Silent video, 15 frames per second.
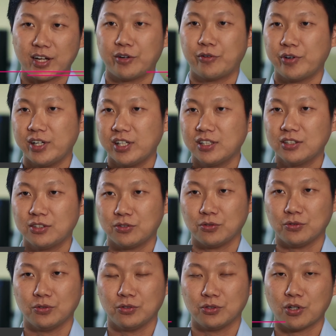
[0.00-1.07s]
gathering
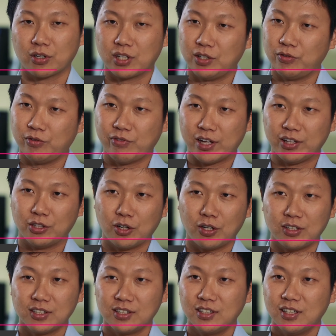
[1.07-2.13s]
to talking with
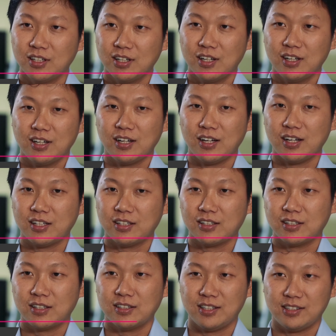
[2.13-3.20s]
vendors
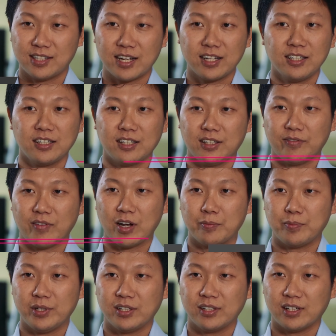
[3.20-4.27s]
and uh, designing and
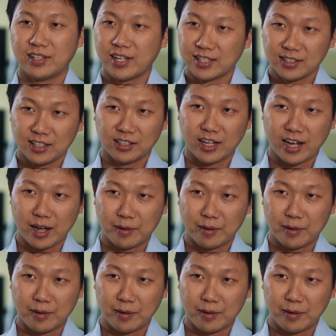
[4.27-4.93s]
developing and testing the